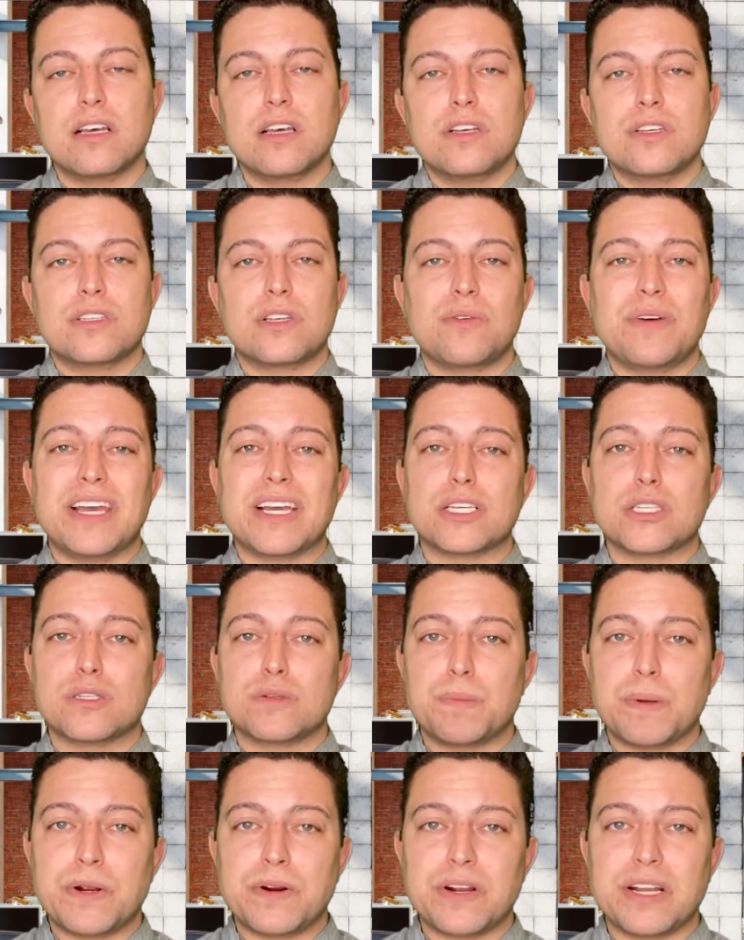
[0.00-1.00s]
So
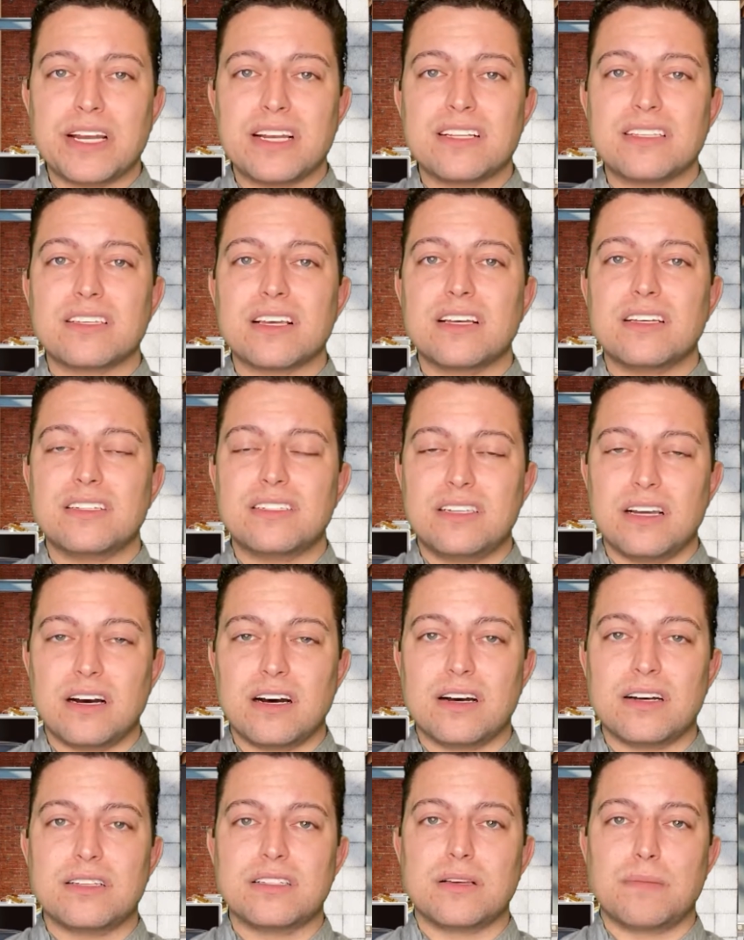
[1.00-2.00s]
experience
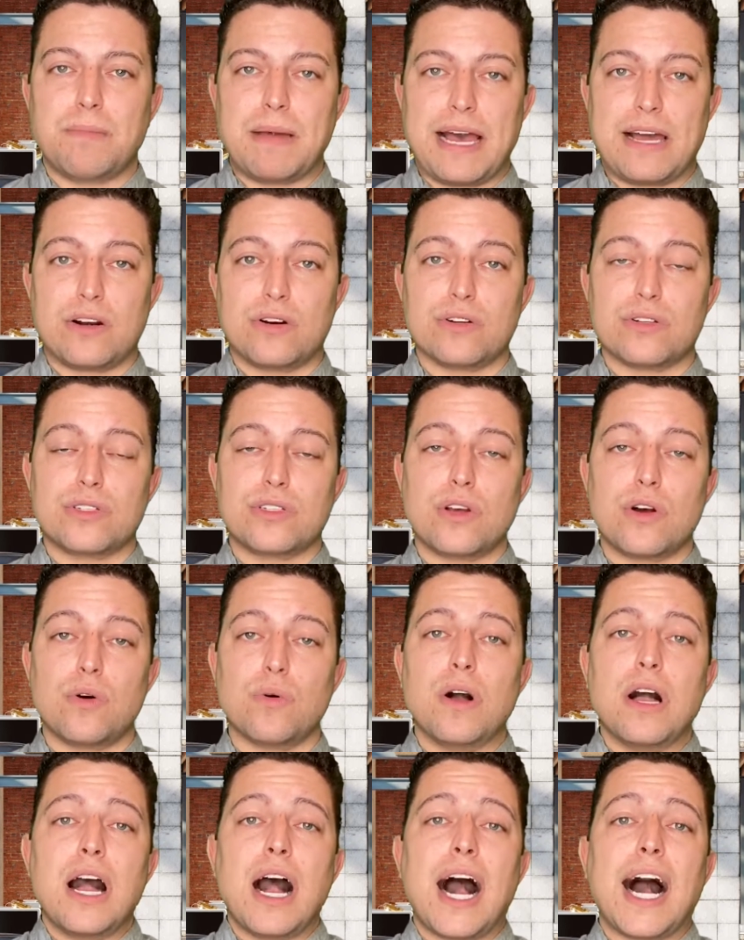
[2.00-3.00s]
does matter. So
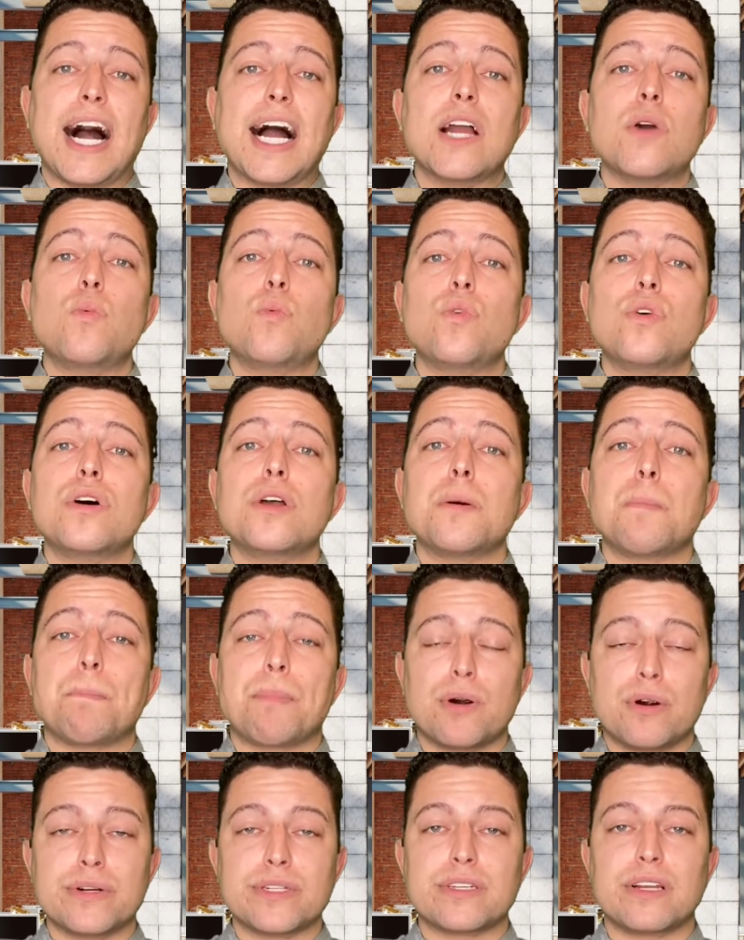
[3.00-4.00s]
I would
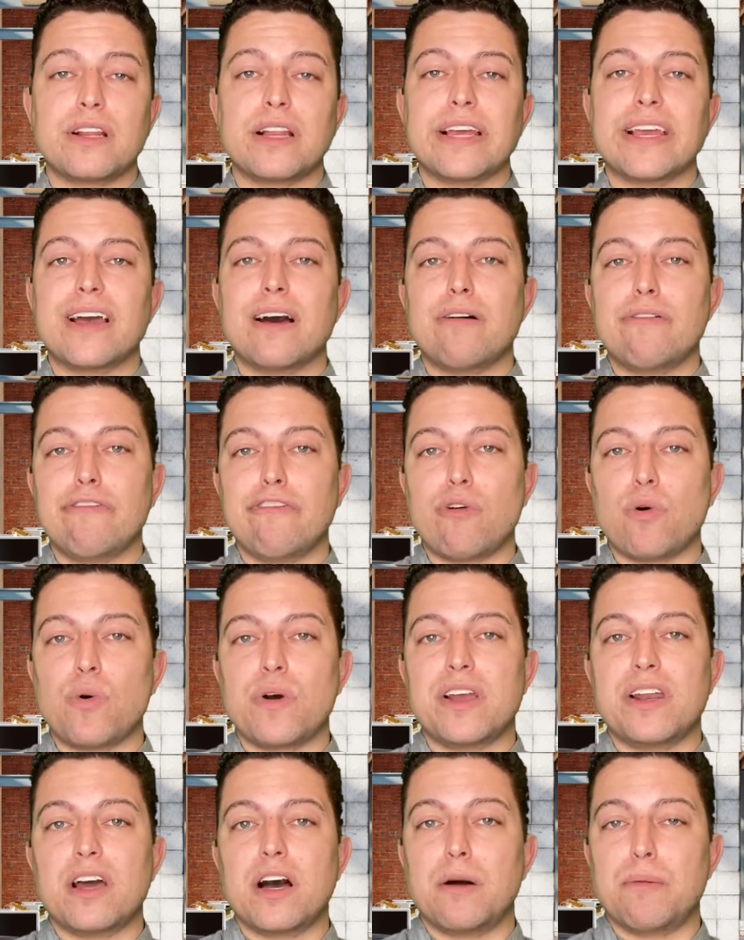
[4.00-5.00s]
personally
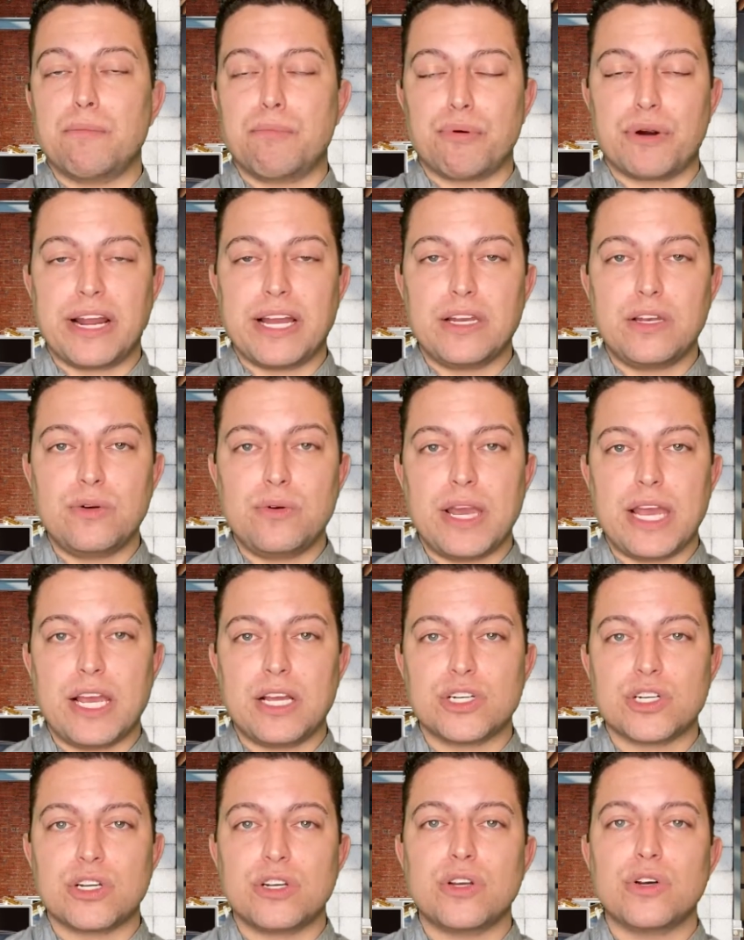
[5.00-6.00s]
avoid a brand new
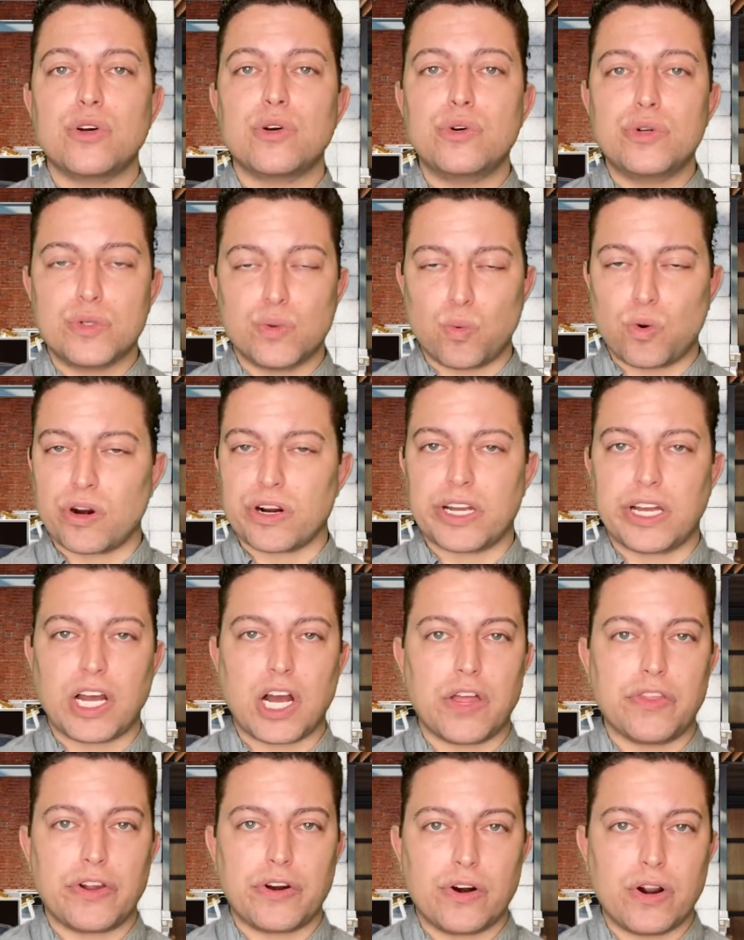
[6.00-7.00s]
agent who's working
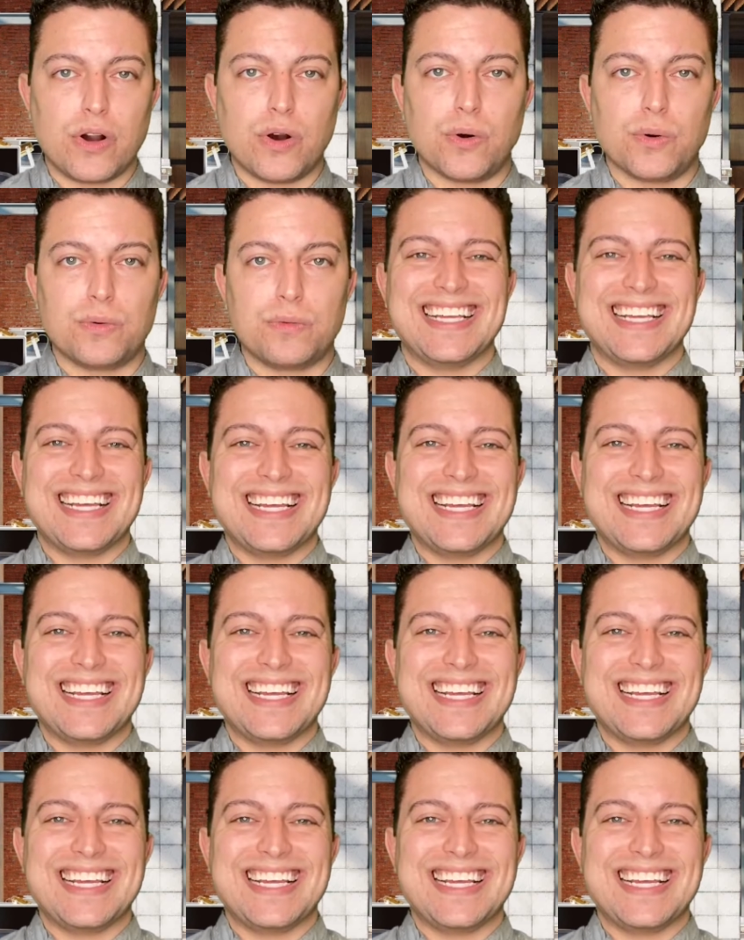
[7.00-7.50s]
on their own.